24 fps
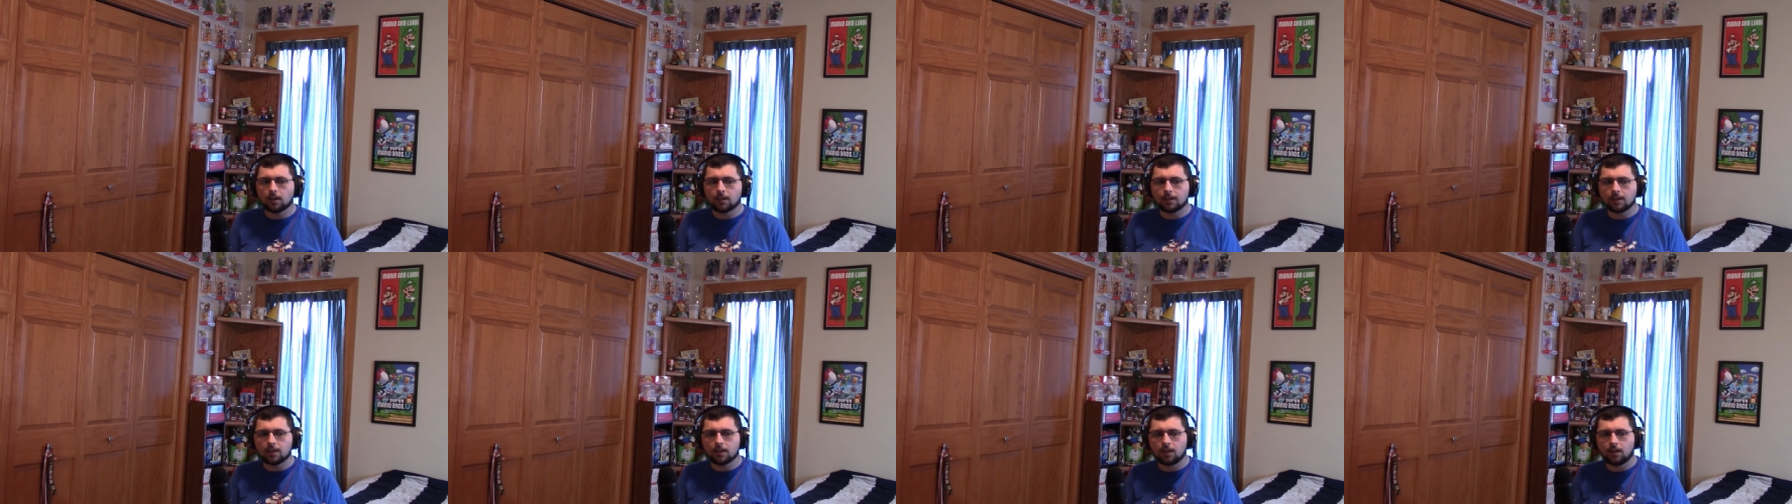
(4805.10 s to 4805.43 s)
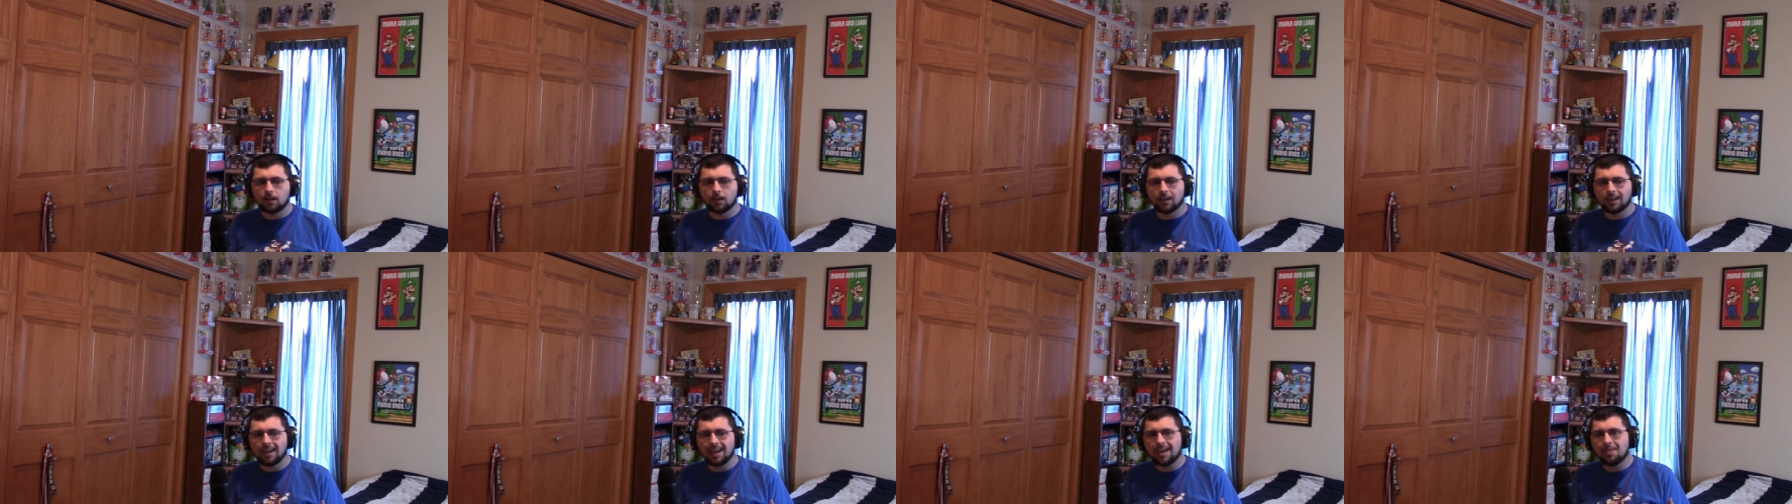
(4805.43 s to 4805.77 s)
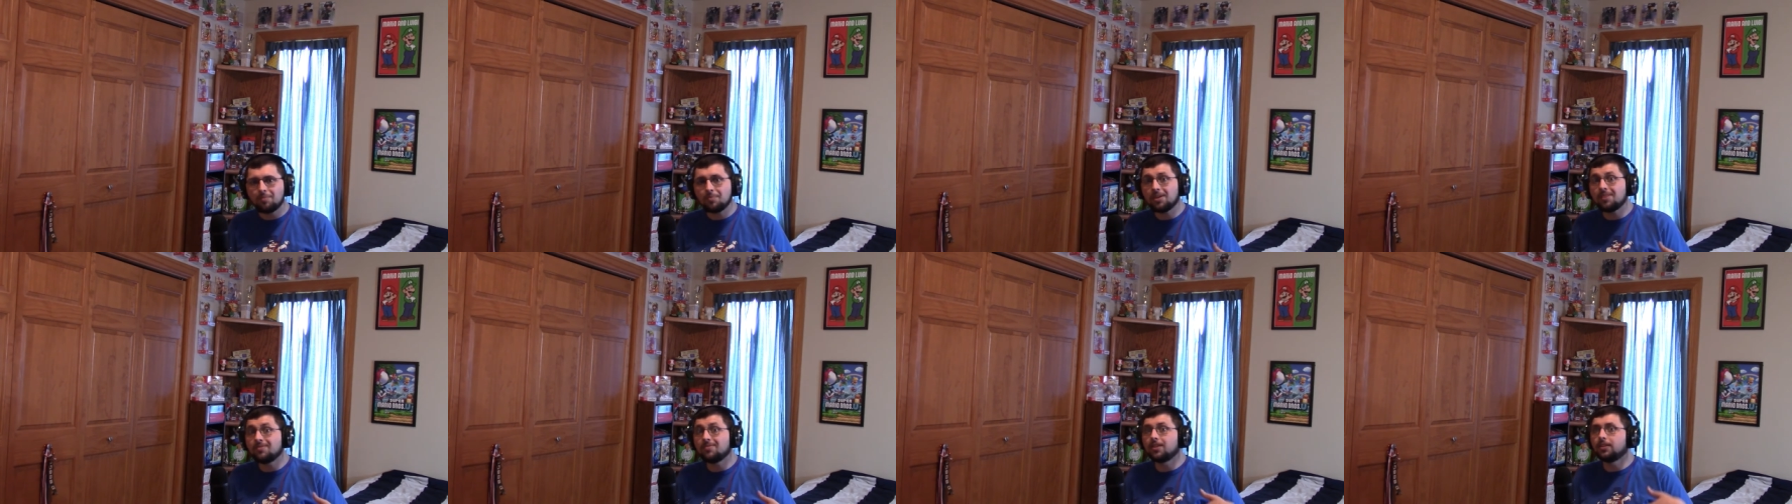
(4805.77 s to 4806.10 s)
Kong game,
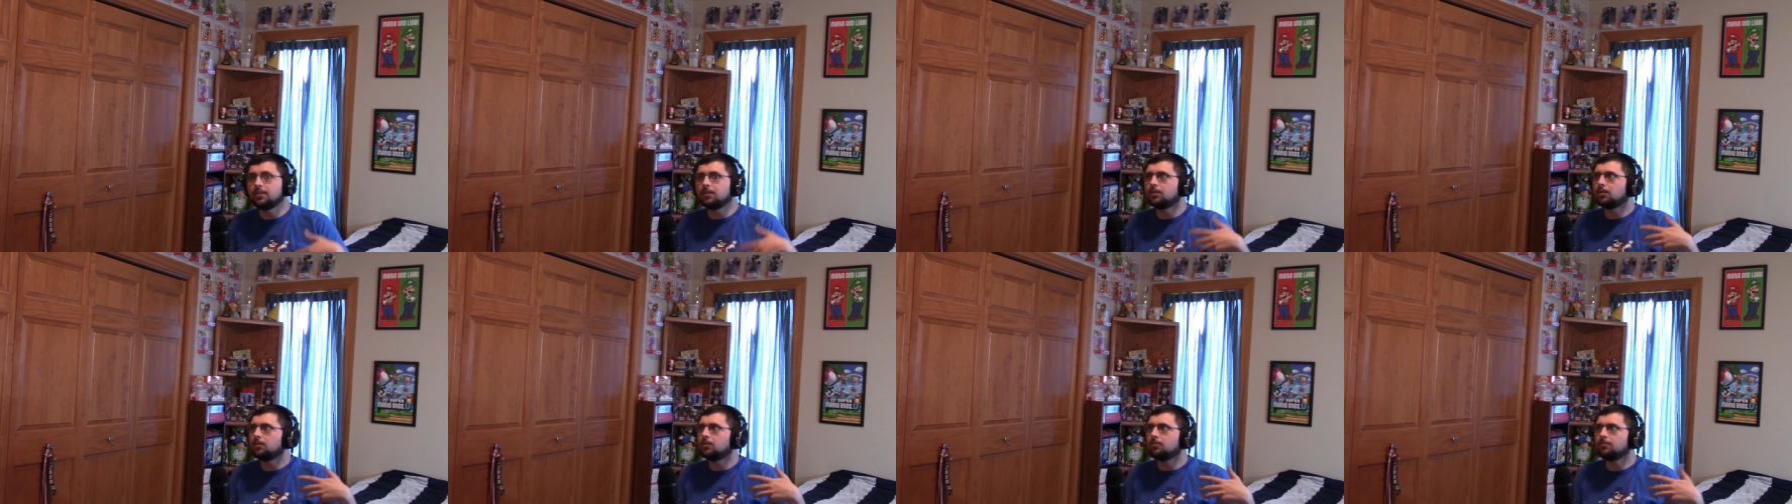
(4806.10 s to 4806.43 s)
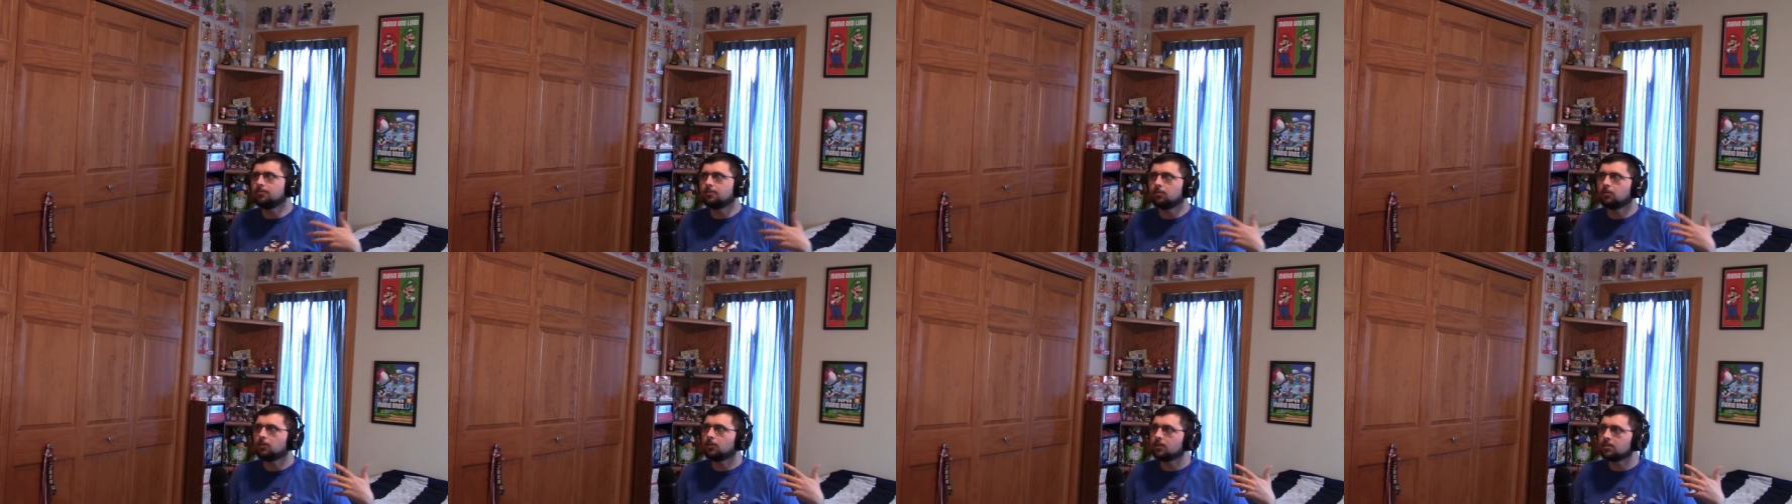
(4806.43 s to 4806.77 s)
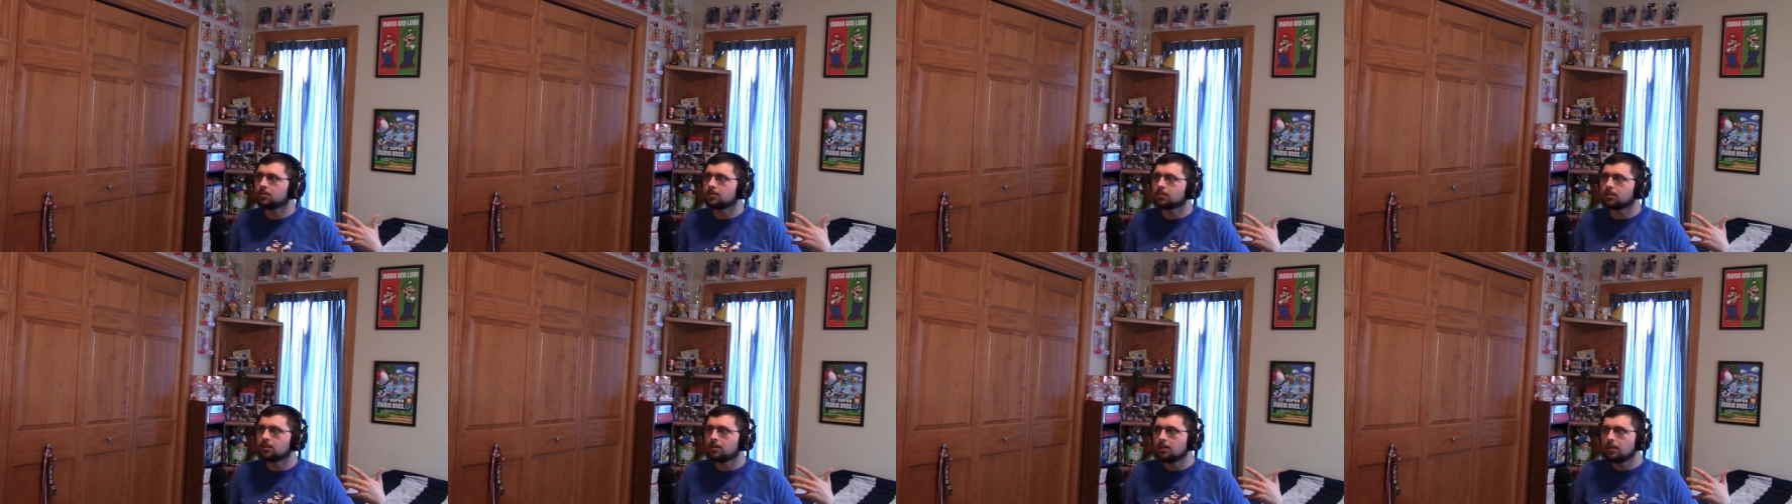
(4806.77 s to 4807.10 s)
even though, of
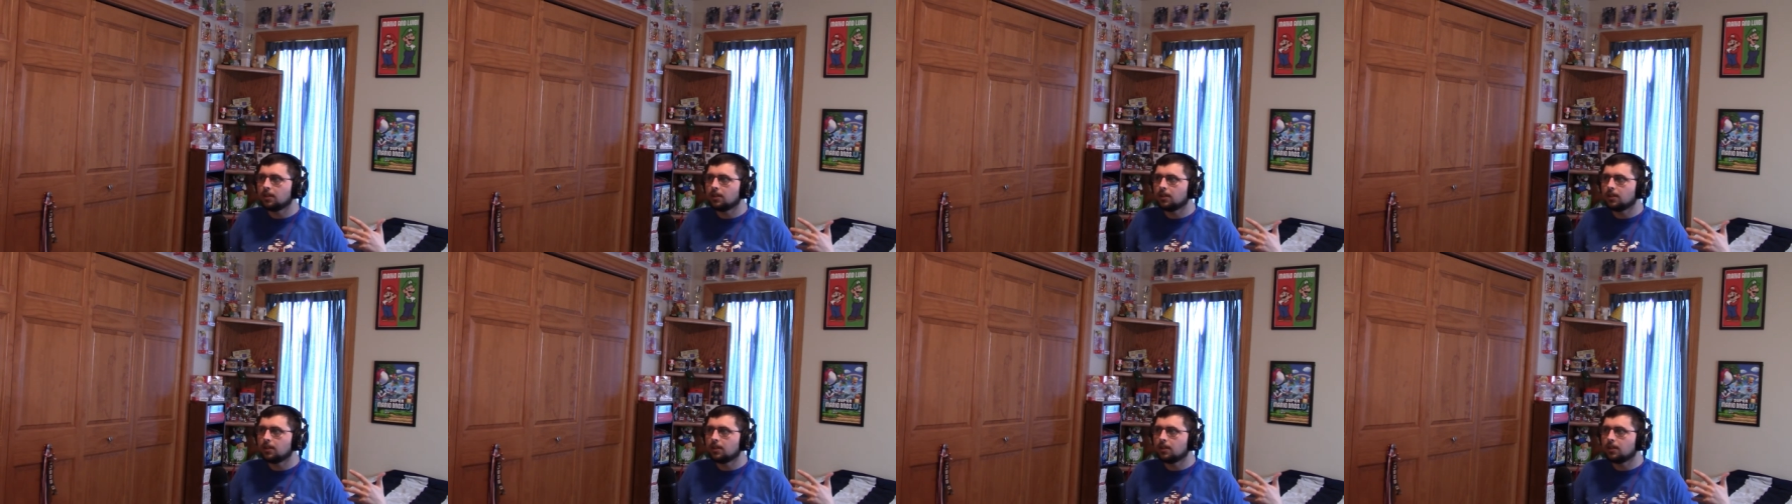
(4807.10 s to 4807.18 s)
course,